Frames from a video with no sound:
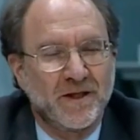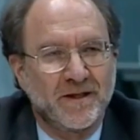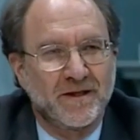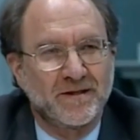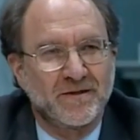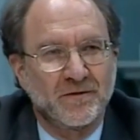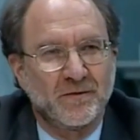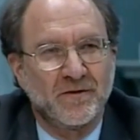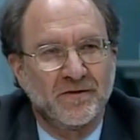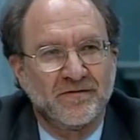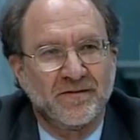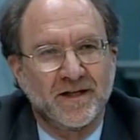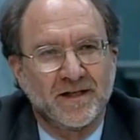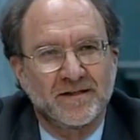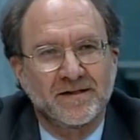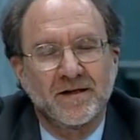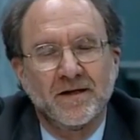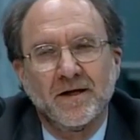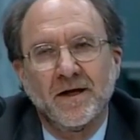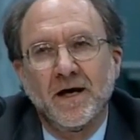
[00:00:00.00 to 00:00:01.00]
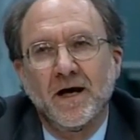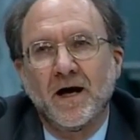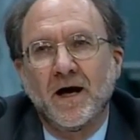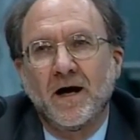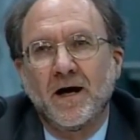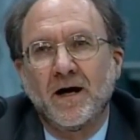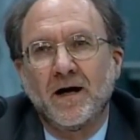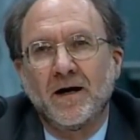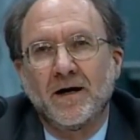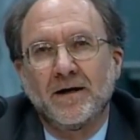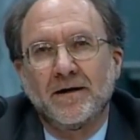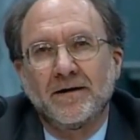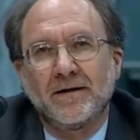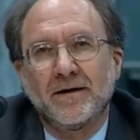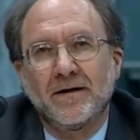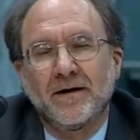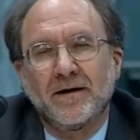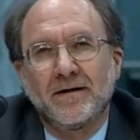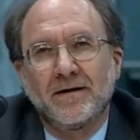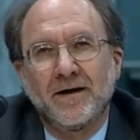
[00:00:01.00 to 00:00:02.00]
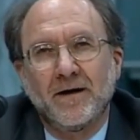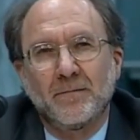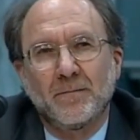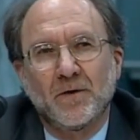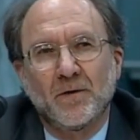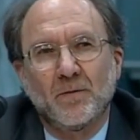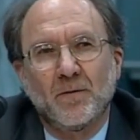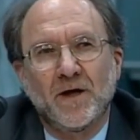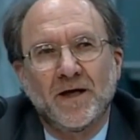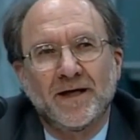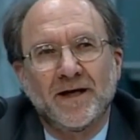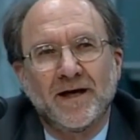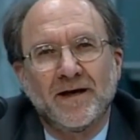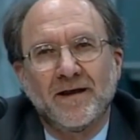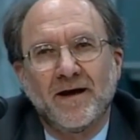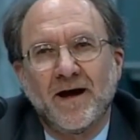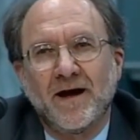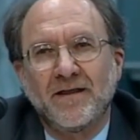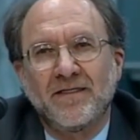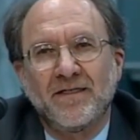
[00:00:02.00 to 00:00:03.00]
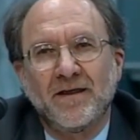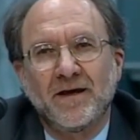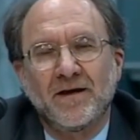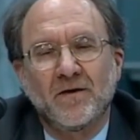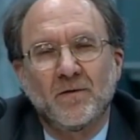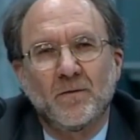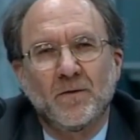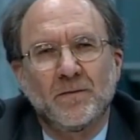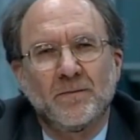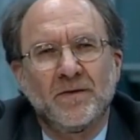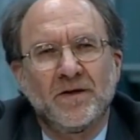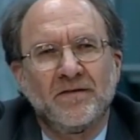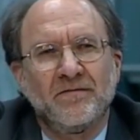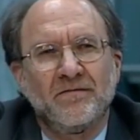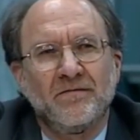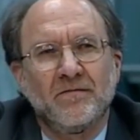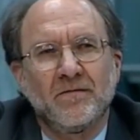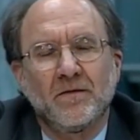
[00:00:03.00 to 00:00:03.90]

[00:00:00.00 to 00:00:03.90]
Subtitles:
the two of us. Number one, I think it would be